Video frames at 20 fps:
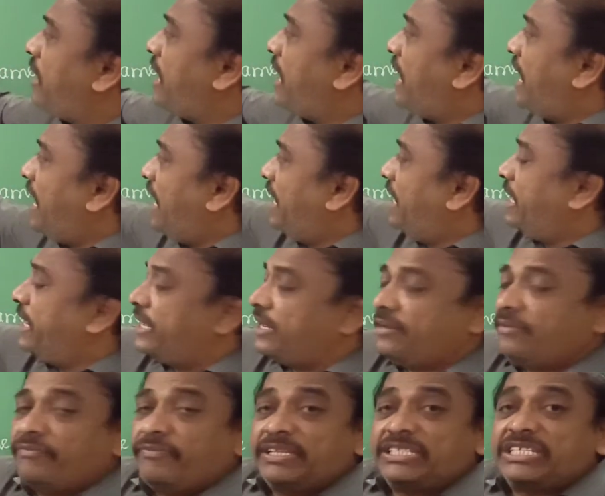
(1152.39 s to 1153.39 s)

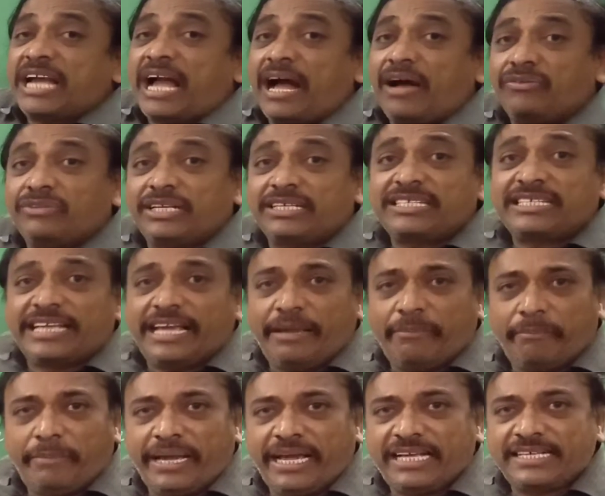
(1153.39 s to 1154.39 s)
and which have the
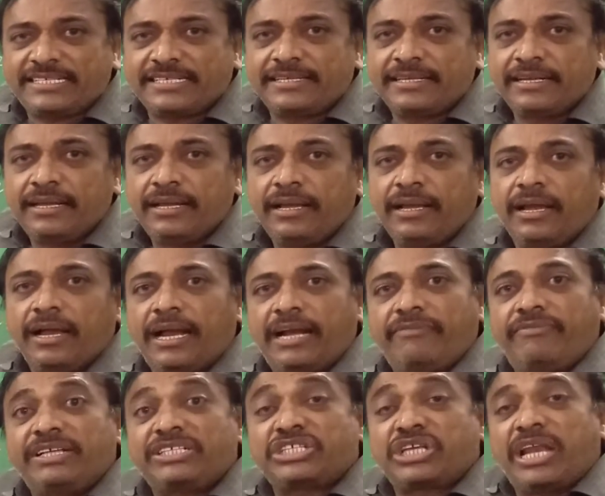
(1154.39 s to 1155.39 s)
same base
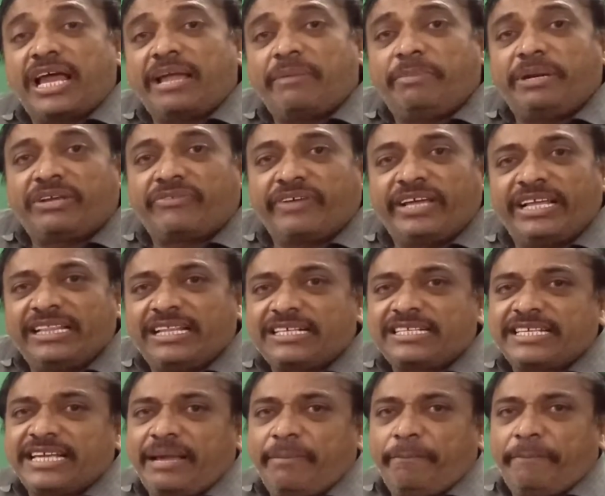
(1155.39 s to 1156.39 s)
and which lie between the
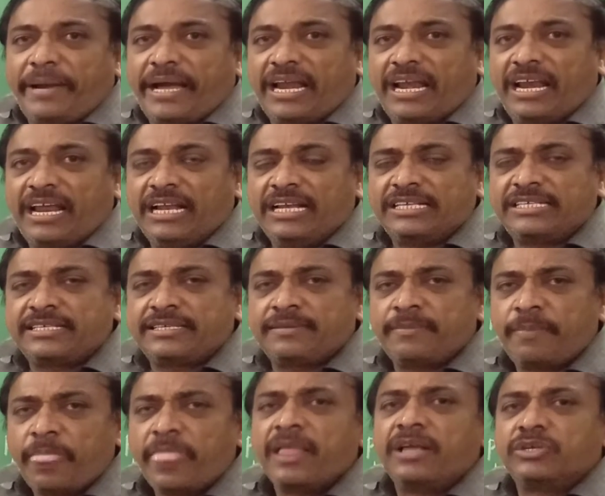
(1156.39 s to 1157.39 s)
same parallels.
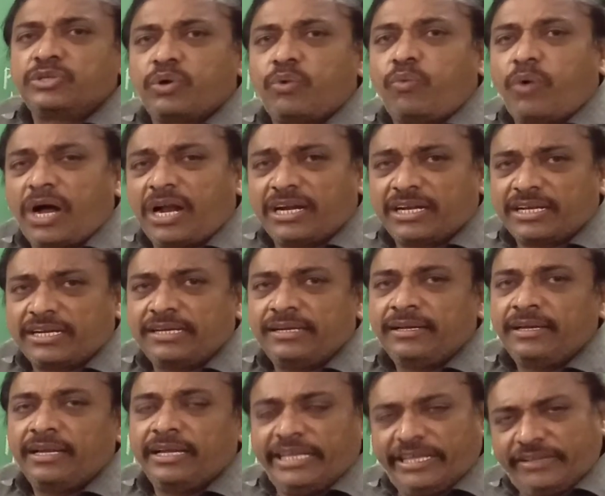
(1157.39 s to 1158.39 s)
So what?
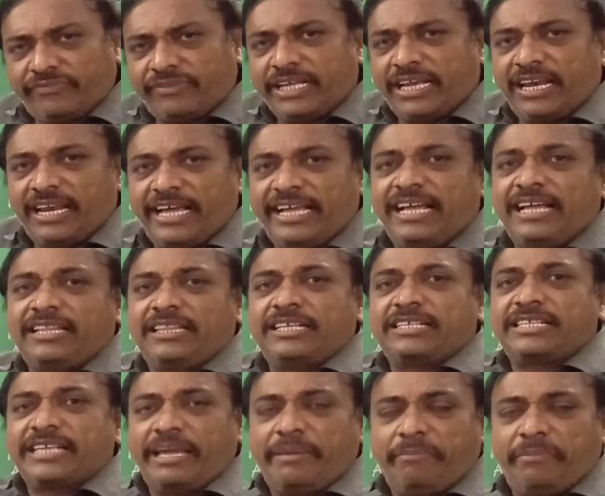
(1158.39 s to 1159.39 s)
If they lie on the
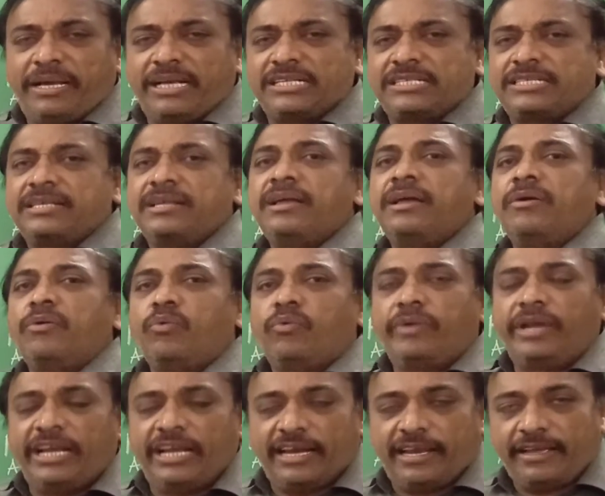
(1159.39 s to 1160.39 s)
same base,
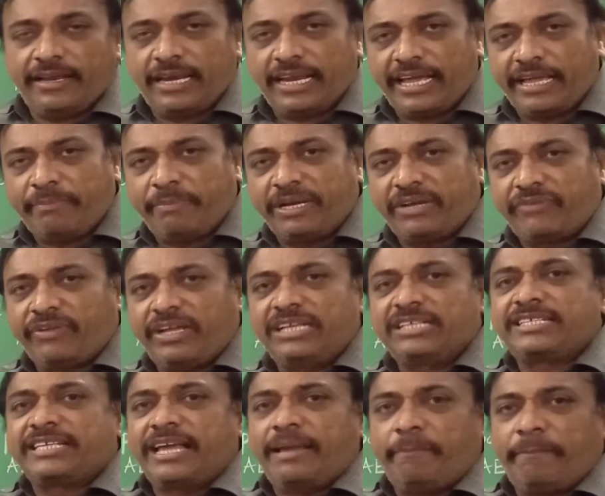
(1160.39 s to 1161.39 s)
will lie between
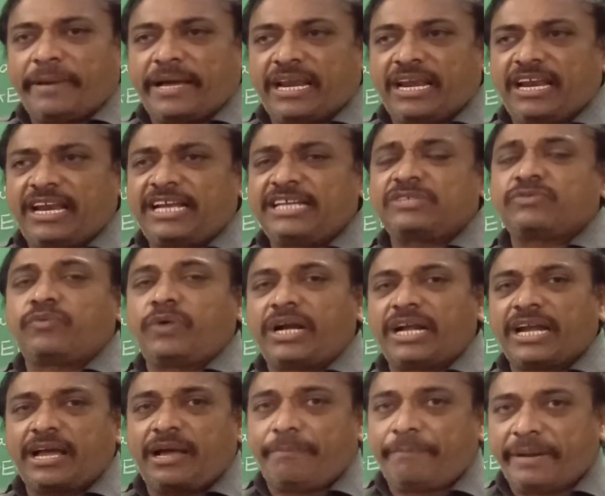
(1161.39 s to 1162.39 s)
same parallels, what
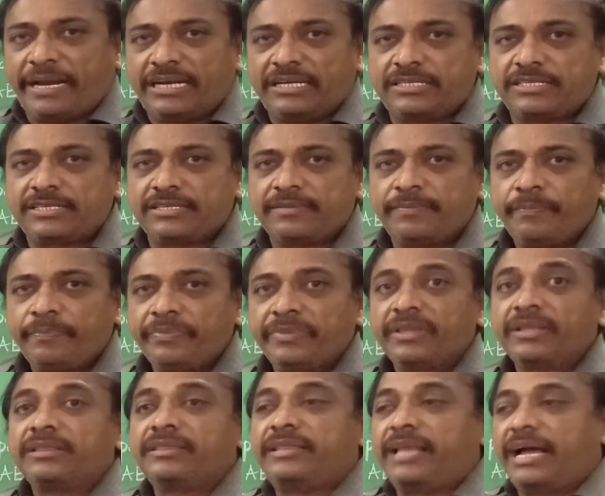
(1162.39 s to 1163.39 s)
happens?
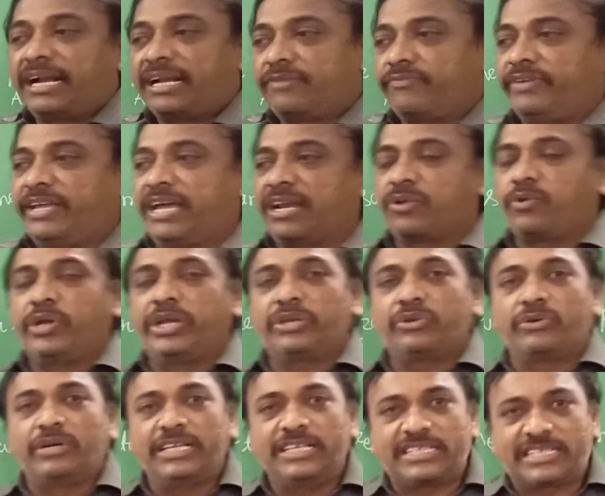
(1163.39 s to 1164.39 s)
That we are going
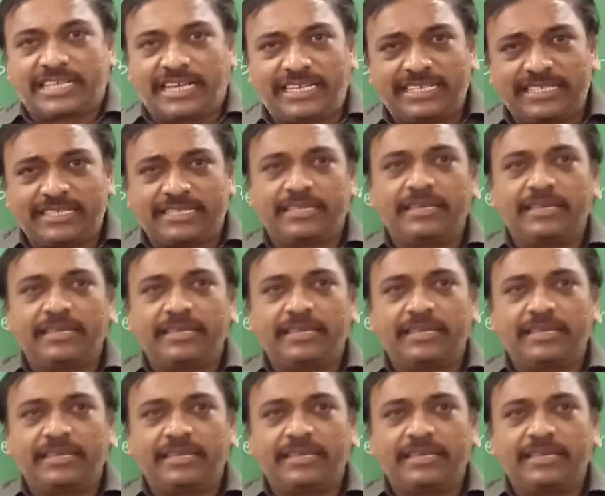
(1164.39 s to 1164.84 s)
to discuss